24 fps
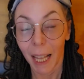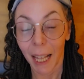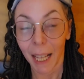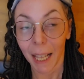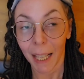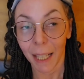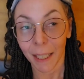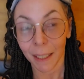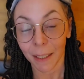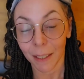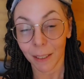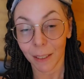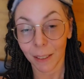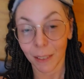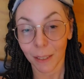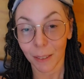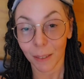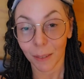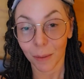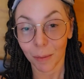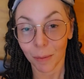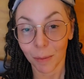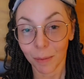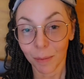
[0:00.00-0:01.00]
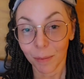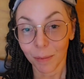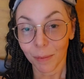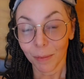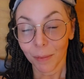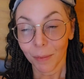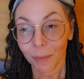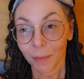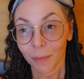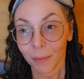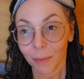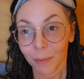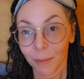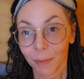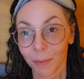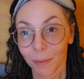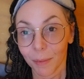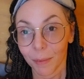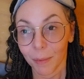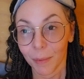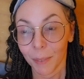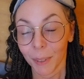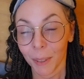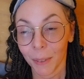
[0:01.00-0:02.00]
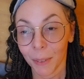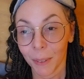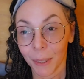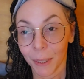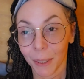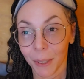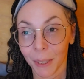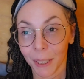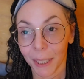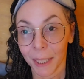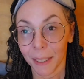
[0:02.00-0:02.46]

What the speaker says: And, you know,